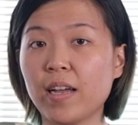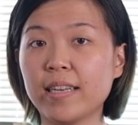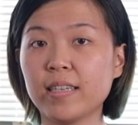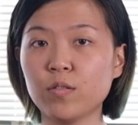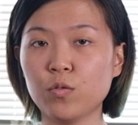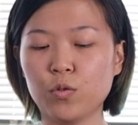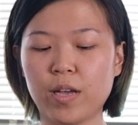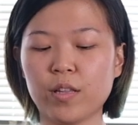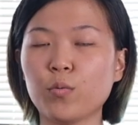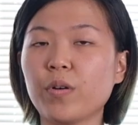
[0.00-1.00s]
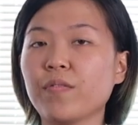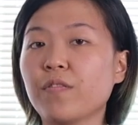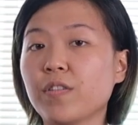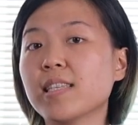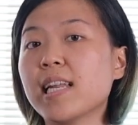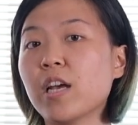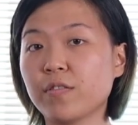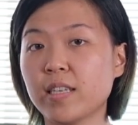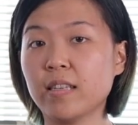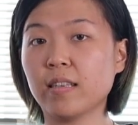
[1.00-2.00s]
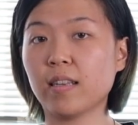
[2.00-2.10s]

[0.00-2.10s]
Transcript: the onion together with the first layer of skin.